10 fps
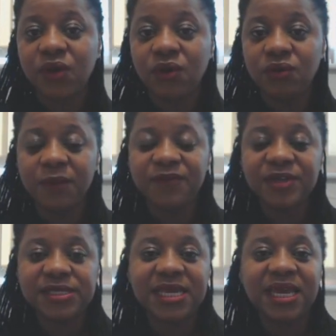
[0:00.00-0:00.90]
Or
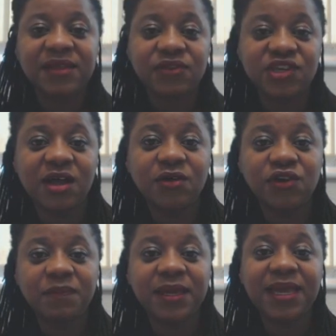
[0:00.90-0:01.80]
obviously the child
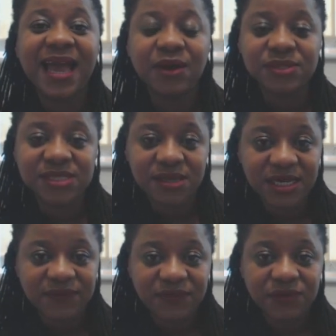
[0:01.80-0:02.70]
could be
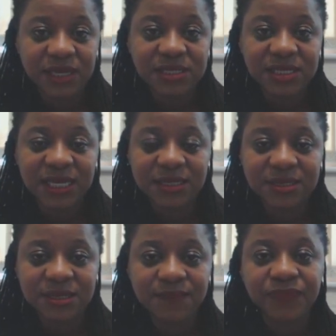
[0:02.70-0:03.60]
outside of the United
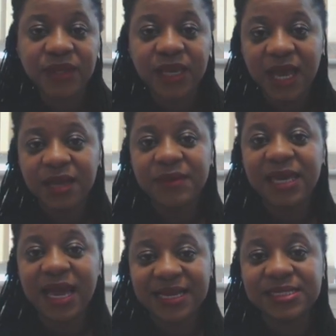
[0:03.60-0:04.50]
Kingdom
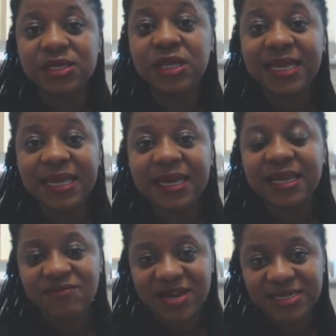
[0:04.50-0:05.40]
and is
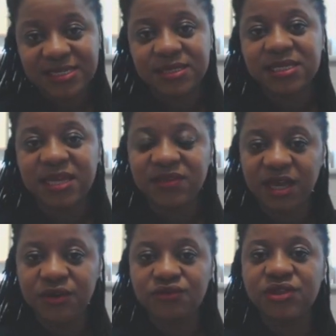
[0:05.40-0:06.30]
legally resident in the
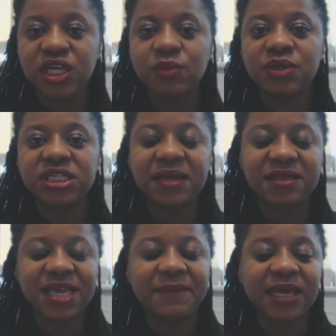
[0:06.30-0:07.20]
country that you want to
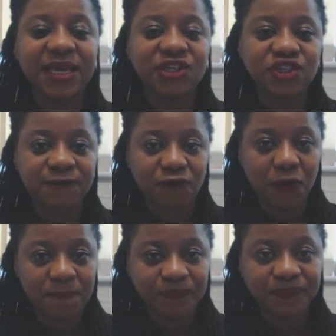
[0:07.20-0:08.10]
make the application
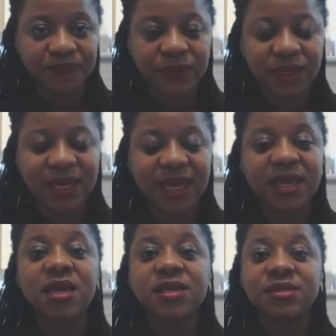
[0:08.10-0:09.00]
from.
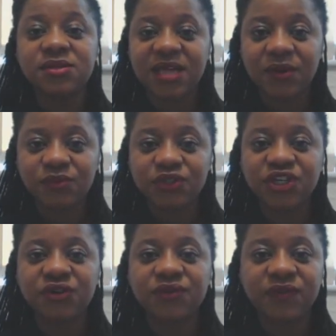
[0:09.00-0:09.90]
Okay, so that will
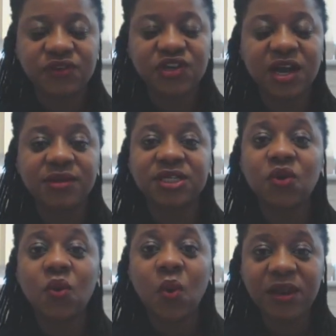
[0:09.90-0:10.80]
show that the child is a
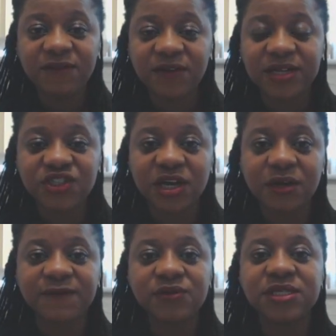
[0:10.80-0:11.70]
qualifying
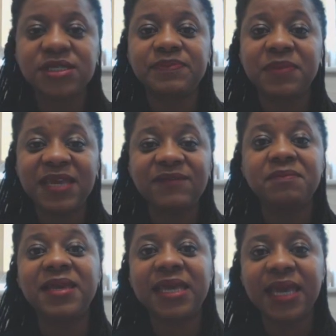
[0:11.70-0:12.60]
child for you to
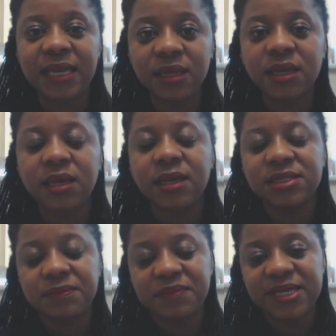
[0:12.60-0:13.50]
even begin
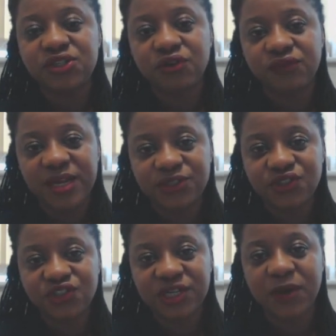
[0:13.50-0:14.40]
to base your
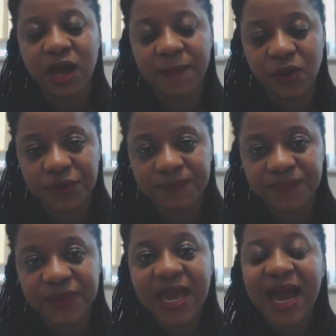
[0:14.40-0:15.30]
relationship upon.
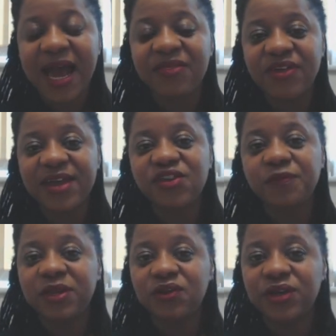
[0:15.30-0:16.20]
And then
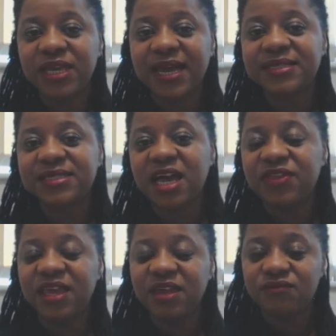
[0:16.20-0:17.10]
you'll be looking at
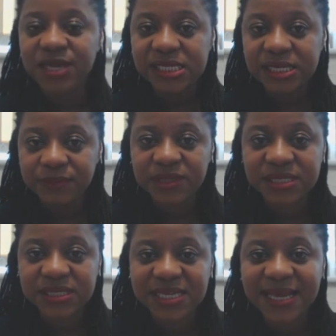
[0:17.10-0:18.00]
the
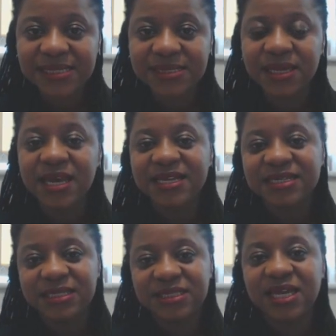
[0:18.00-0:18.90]
reasonableness test
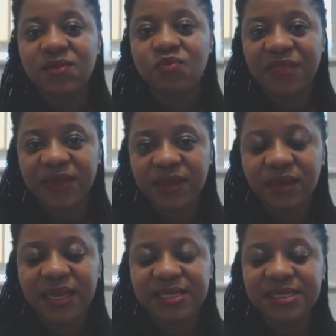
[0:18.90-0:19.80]
to see
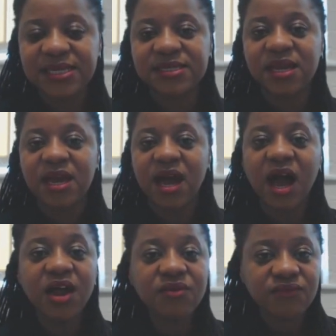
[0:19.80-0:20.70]
whether it is
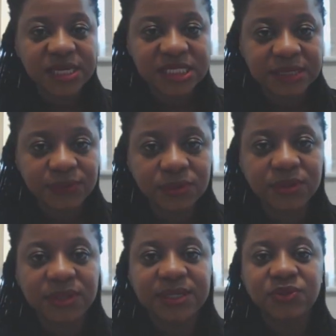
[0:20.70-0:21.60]

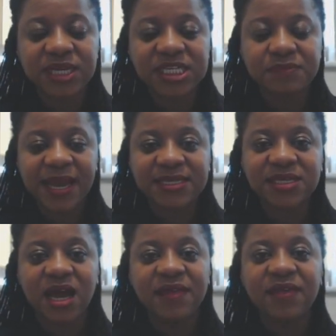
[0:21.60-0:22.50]
unreasonable to
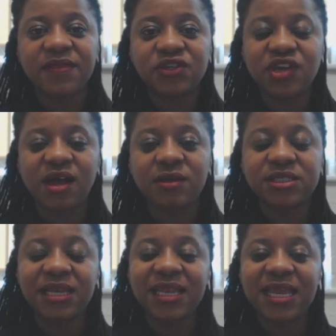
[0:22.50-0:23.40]
expect either the child
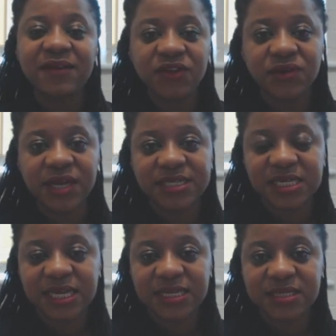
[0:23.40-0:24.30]
to leave the
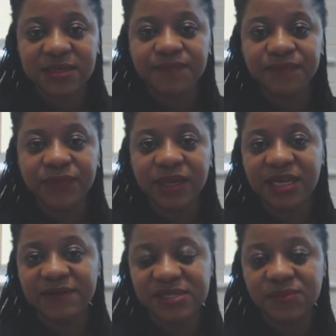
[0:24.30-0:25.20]
United Kingdom and
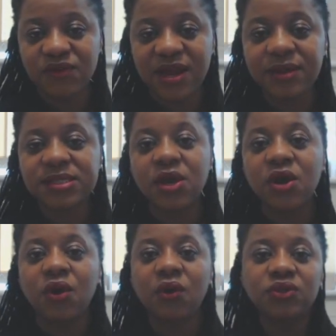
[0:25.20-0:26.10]
live somewhere else,
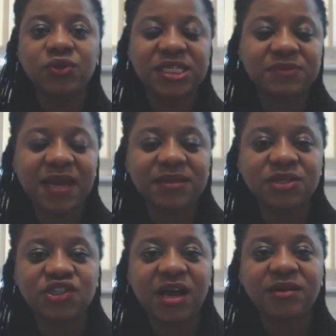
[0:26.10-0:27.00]
or to expect the
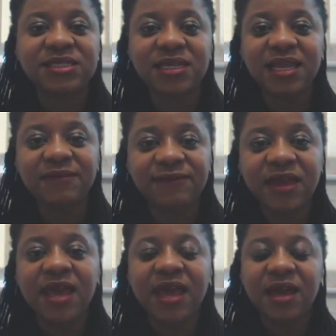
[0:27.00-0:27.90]
child to live
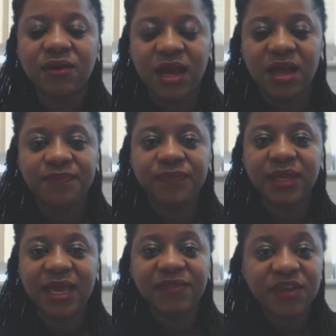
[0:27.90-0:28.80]

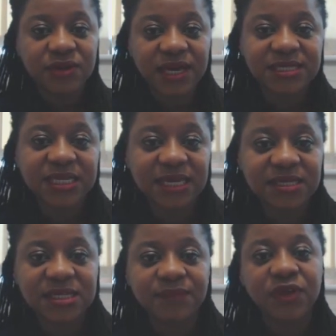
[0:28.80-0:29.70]
in the United
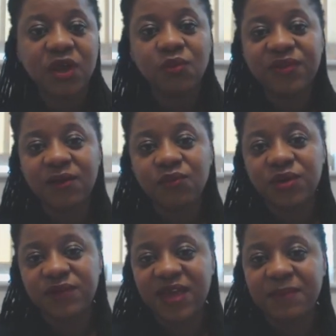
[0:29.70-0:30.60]
Kingdom without
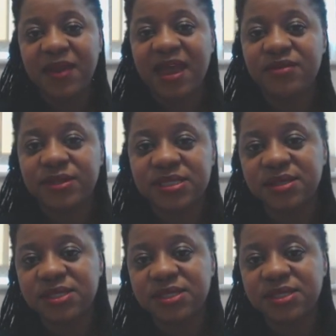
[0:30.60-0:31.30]
one of their parents.